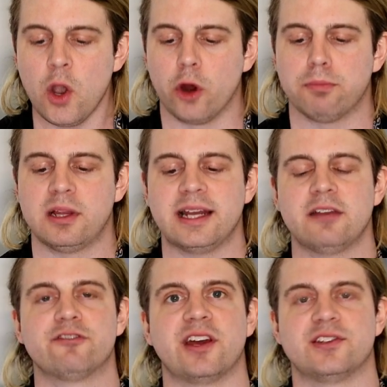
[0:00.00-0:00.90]
Our
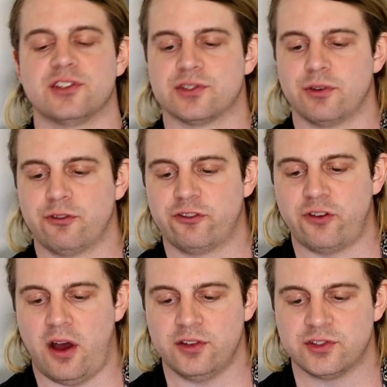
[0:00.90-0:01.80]
planet faces
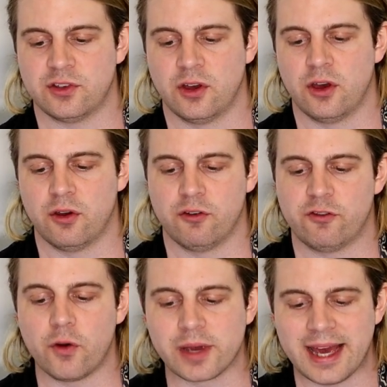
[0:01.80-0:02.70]

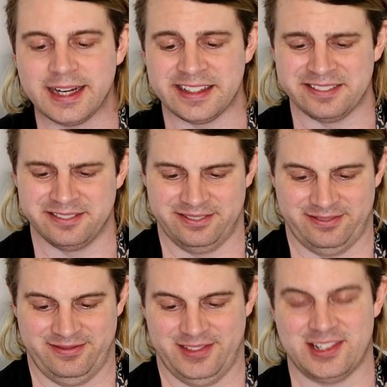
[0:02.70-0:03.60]
phosphogeddon,
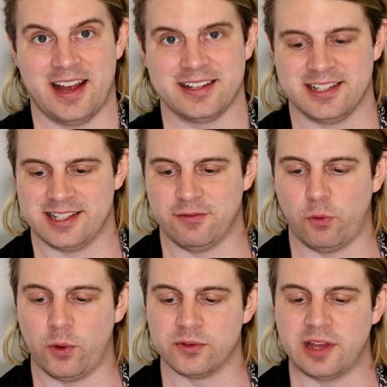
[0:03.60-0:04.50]
scientists have
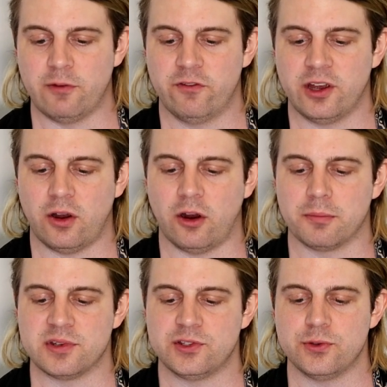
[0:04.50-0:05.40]
warned. They fear
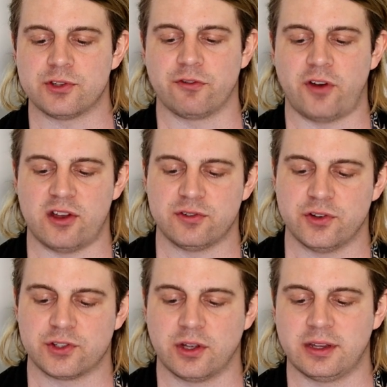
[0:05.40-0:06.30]
our misuse of
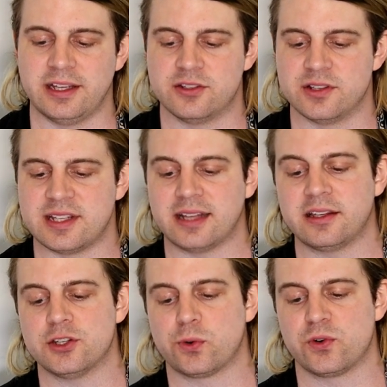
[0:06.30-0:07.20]
phosphorus could lead to
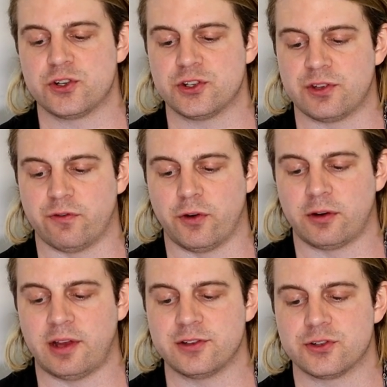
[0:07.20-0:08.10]
deadly shortages of
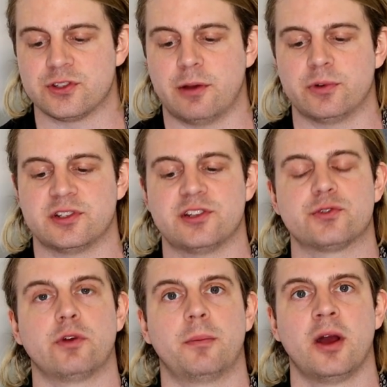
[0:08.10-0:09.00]
fertilizers that would
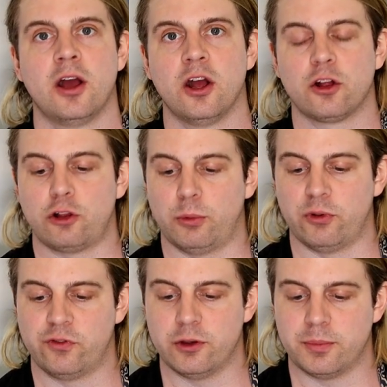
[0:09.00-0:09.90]
disrupt
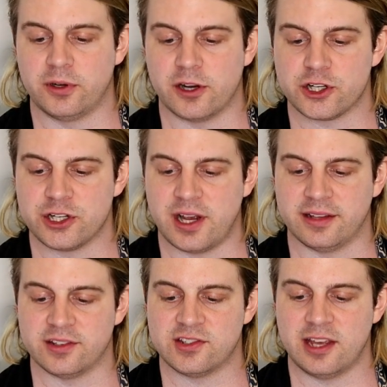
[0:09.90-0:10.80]
global food production.
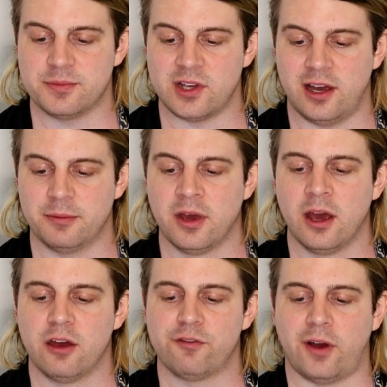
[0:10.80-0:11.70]
At the same time,
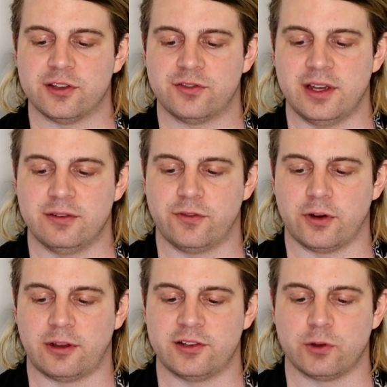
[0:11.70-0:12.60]
phosphate
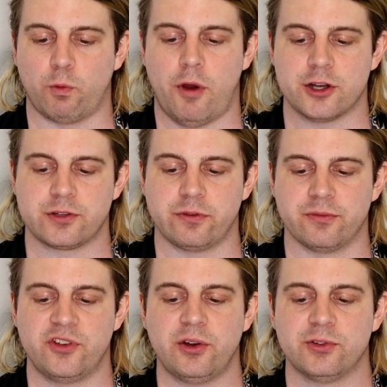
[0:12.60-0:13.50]
fertilizer washed
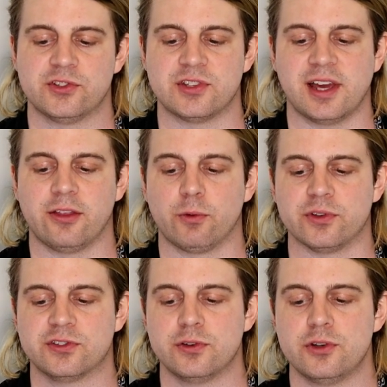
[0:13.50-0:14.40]
from fields together
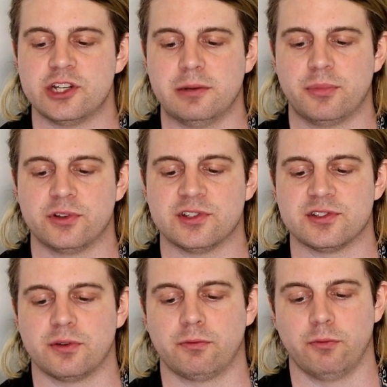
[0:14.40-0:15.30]
with sewage inputs
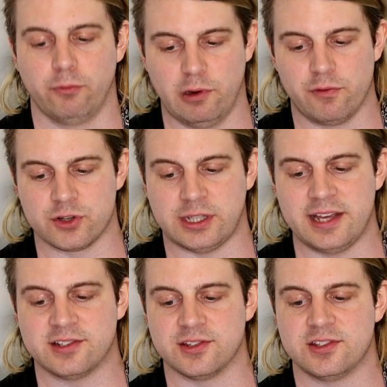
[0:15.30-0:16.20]
into rivers,
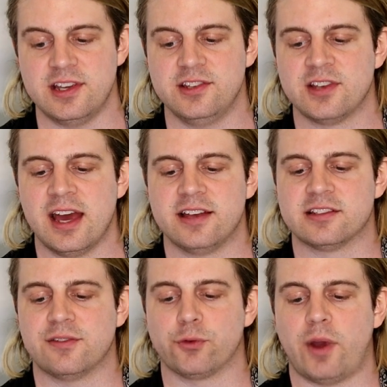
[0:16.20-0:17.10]
lakes, and seas
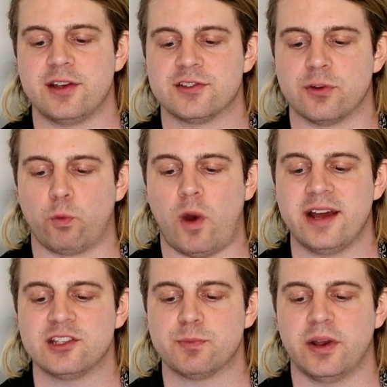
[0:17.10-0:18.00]
is giving rise to
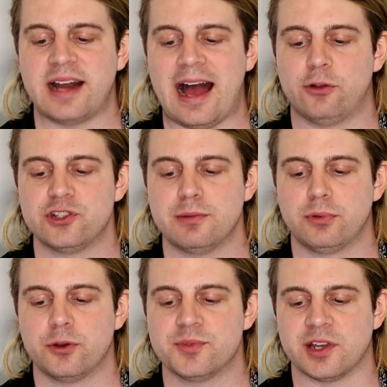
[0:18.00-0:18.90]
widespread algae
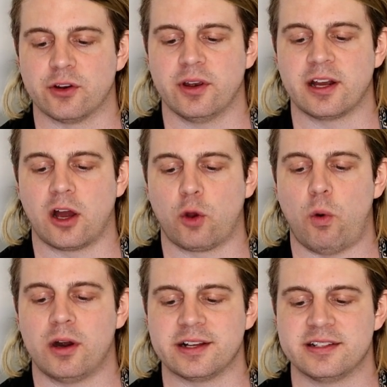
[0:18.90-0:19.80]
blooms and creating
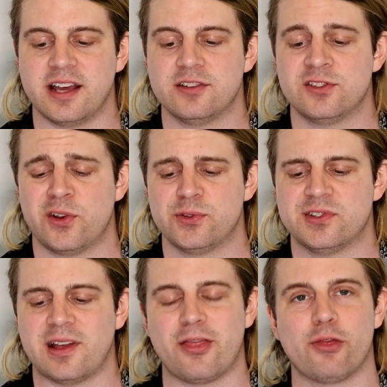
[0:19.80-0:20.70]
aquatic dead
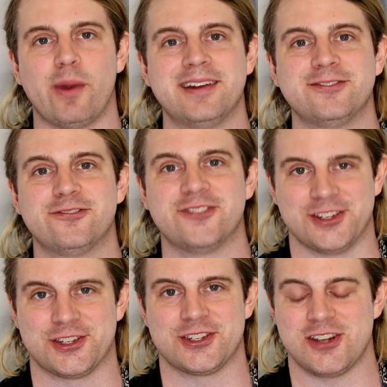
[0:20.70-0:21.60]
zones that threaten
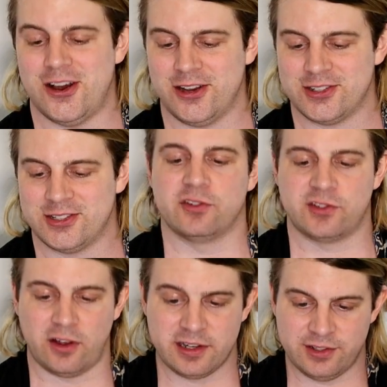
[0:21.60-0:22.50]
fish stocks.
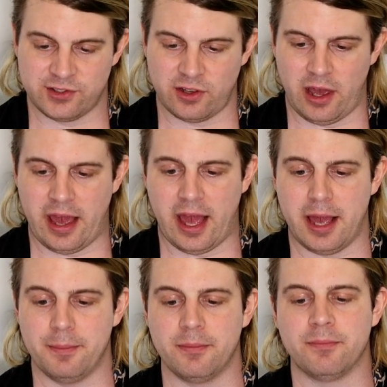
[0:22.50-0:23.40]
Saudi's
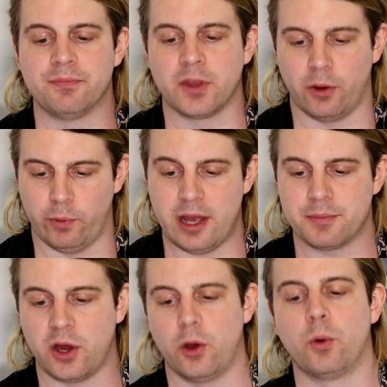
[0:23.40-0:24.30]

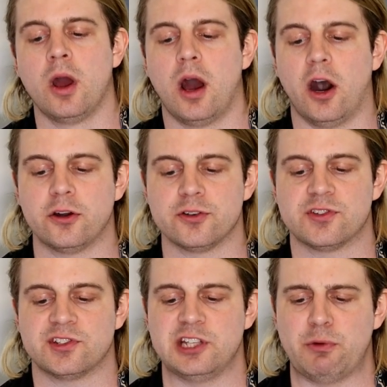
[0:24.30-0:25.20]
Aramco one hundred
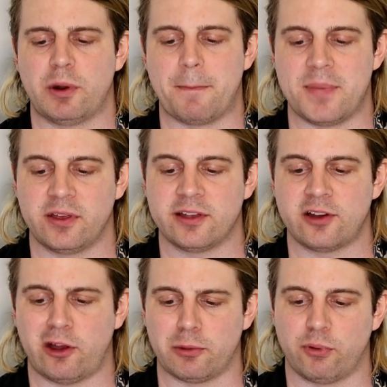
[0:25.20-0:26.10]
sixty-one billion
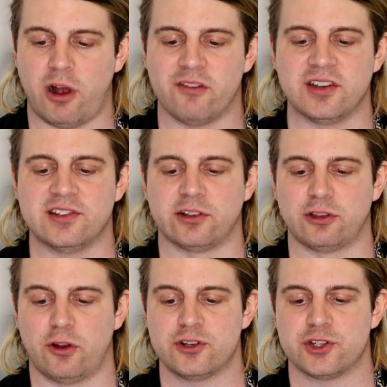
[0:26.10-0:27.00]
dollar profit is the
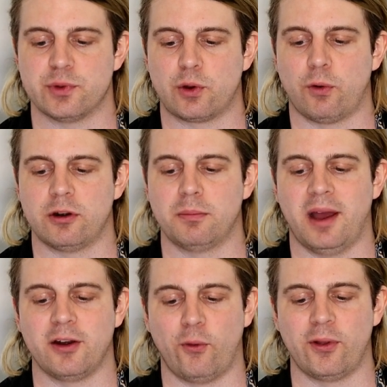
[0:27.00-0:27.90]
largest recorded
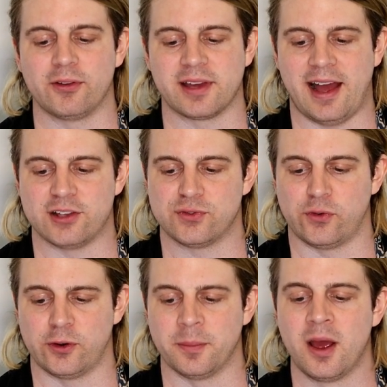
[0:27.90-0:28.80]
by an oil and gas
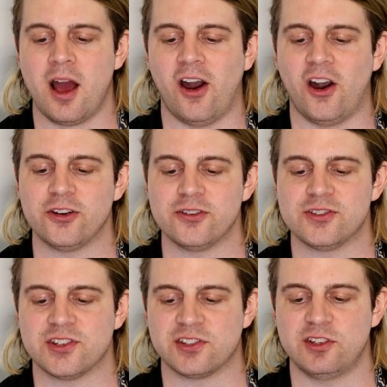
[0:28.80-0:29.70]
firm. one
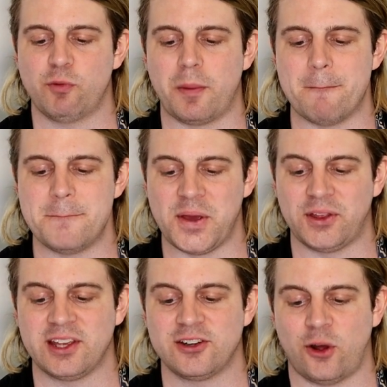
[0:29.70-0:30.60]
hundred sixty-one
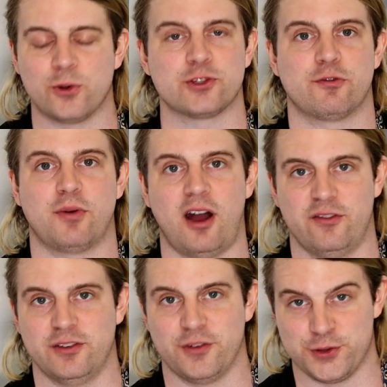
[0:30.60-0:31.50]
billion dollars of
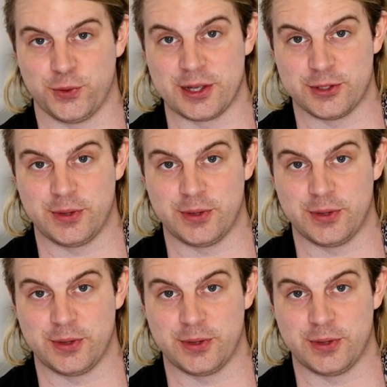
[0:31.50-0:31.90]
profit for twenty